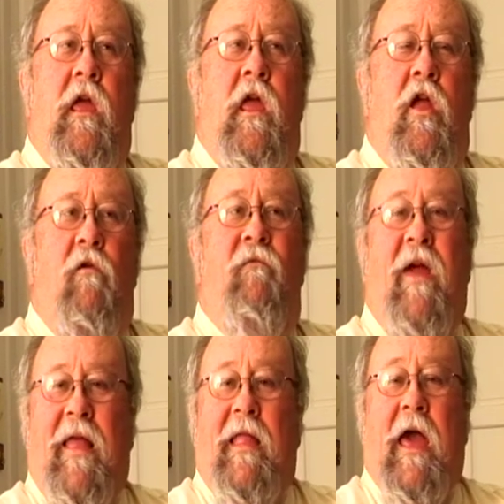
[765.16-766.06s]

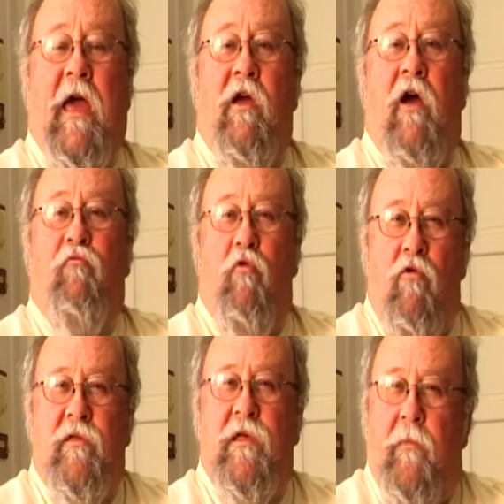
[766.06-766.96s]
Vaguely, I
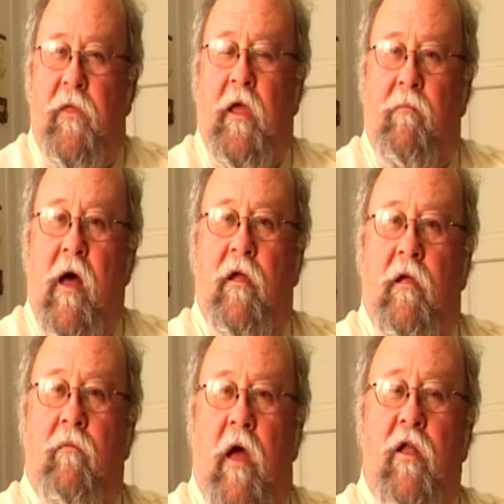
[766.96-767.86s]
wrote something about
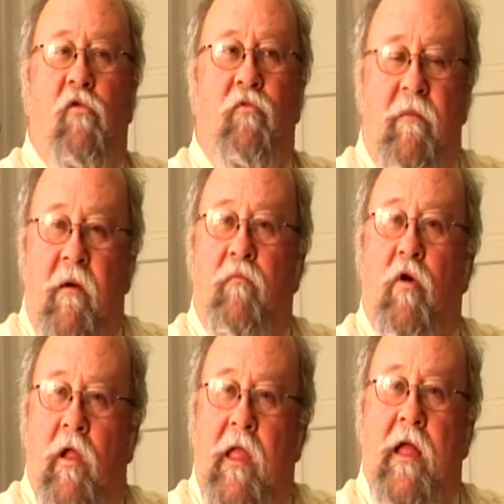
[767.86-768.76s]
it. I don't
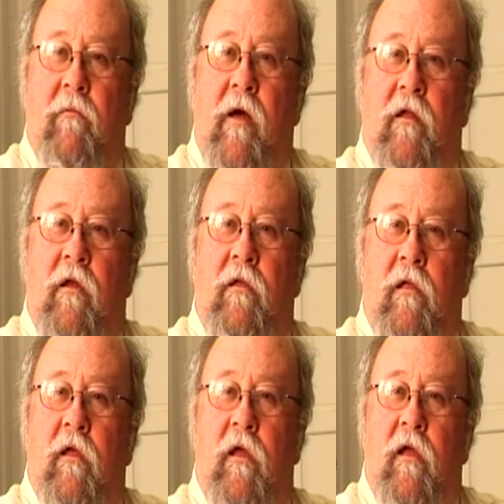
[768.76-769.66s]
remember a lot about it.
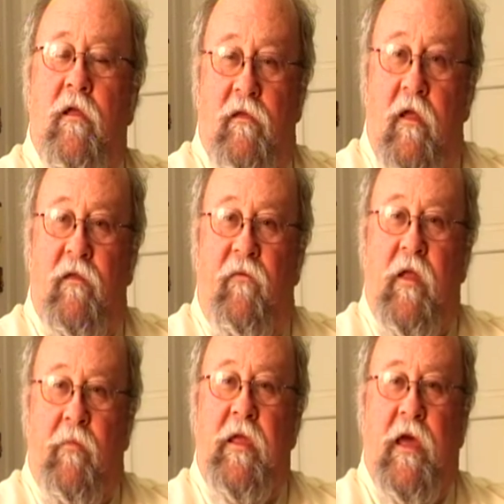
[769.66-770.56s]
It's
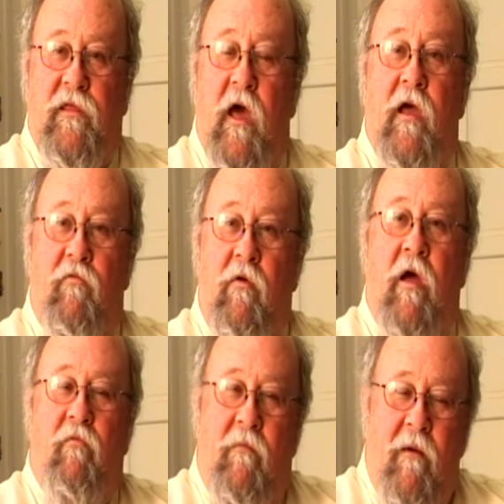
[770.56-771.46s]
funny, but yes, I
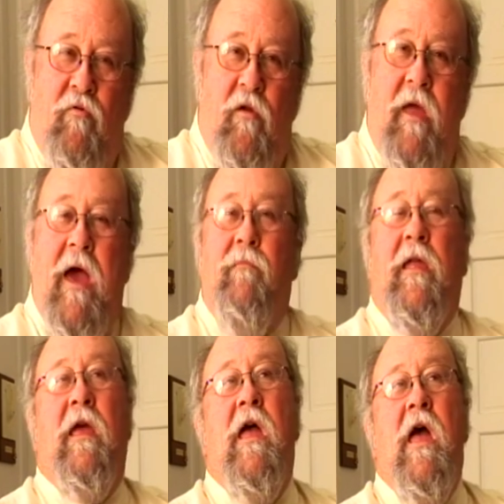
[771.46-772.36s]
remember it
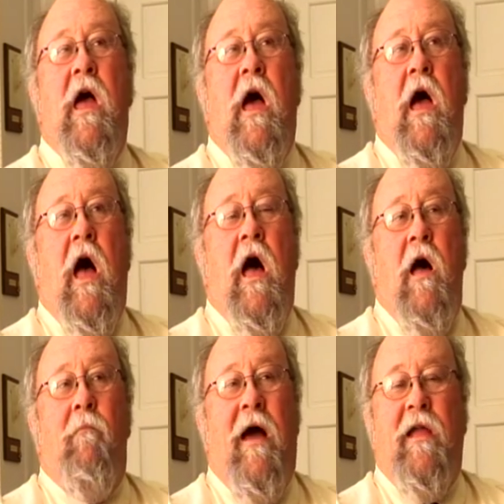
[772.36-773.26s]
happening.
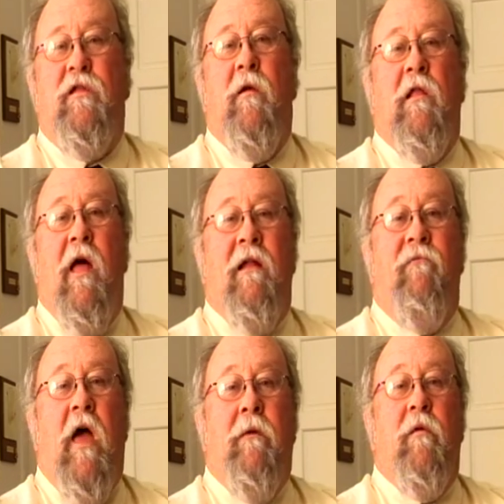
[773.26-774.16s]
I had spent a lot
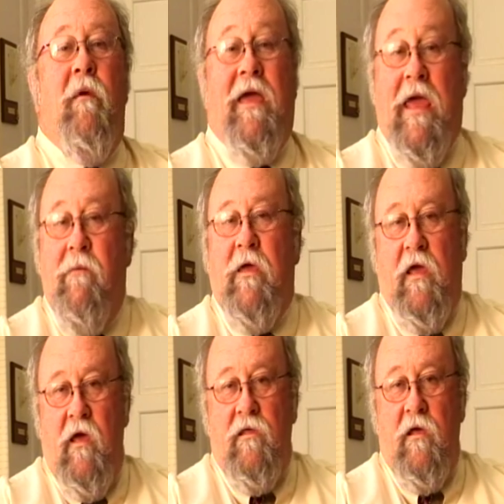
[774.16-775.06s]
of time in
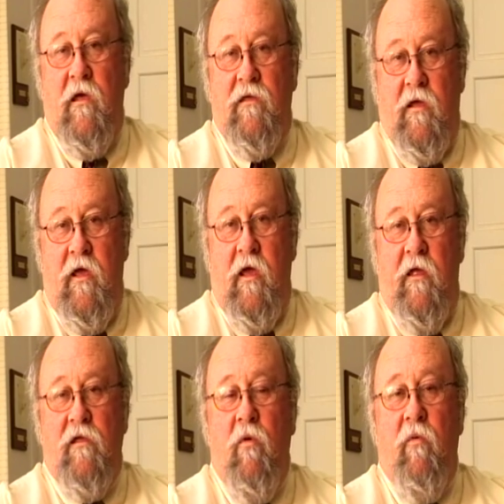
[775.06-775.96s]
Miami as a
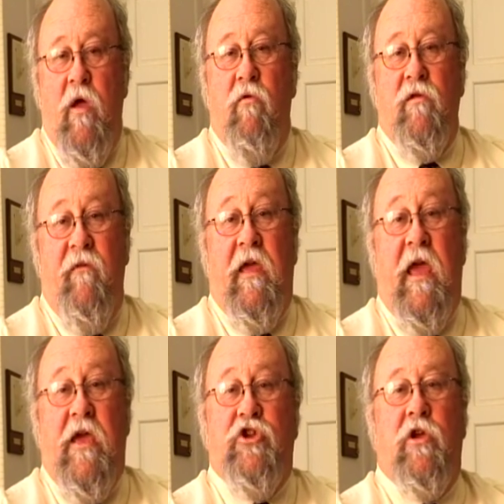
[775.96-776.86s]
kid. That's where we always
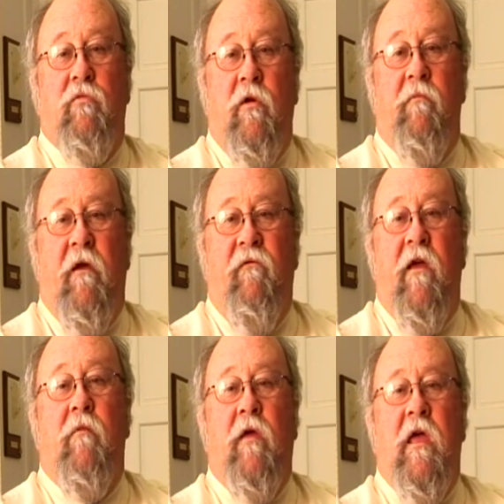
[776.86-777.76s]
vacationed with my
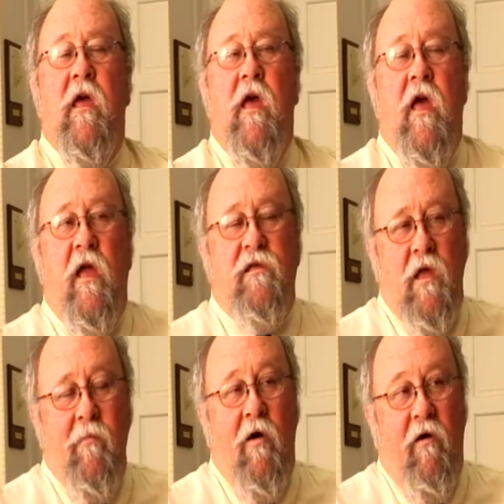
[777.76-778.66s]
family.
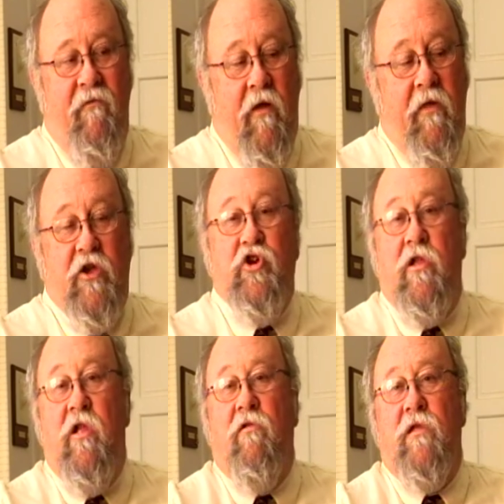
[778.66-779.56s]
Somehow I felt I
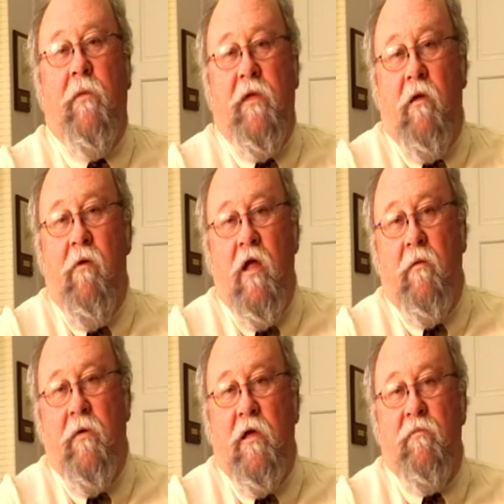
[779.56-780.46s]
should know something about
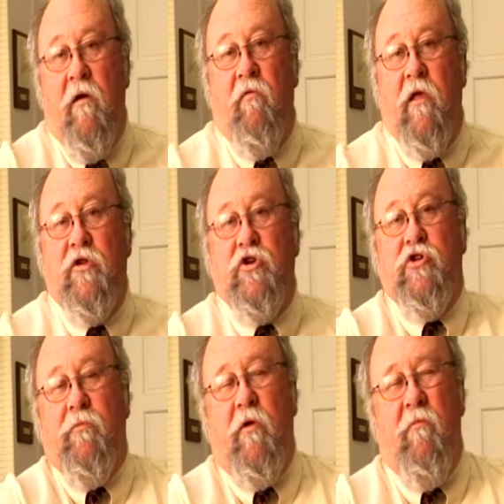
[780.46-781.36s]
it because of my
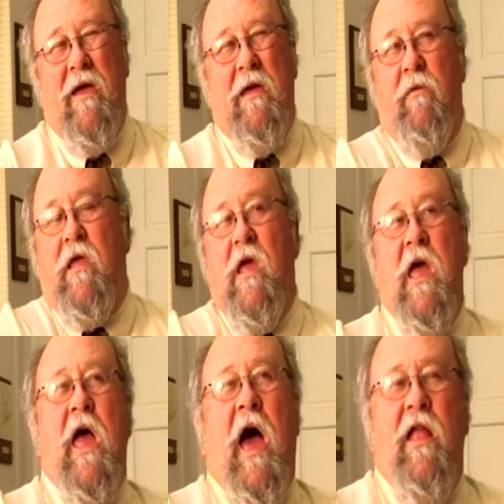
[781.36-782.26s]
relationship with Miami.
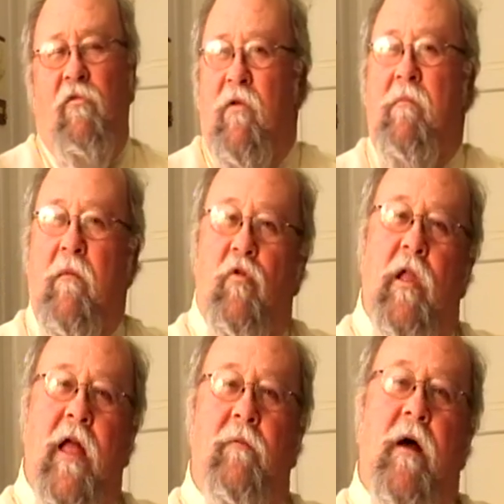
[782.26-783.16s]
I don't remember a
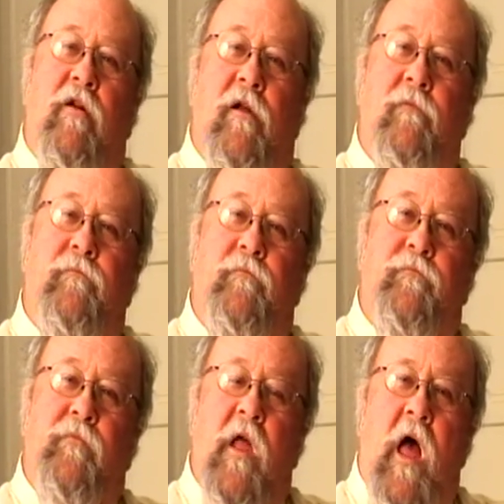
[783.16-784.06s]
lot about it.
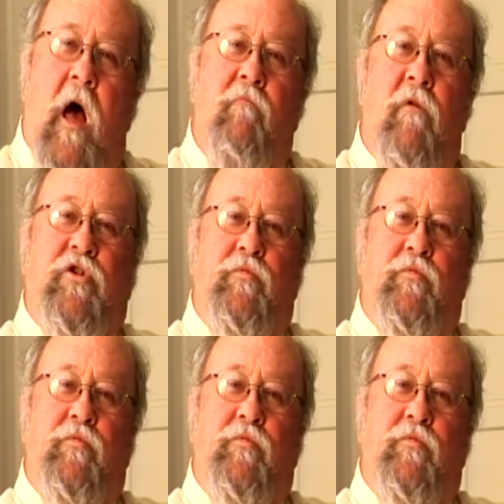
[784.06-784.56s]
I'm much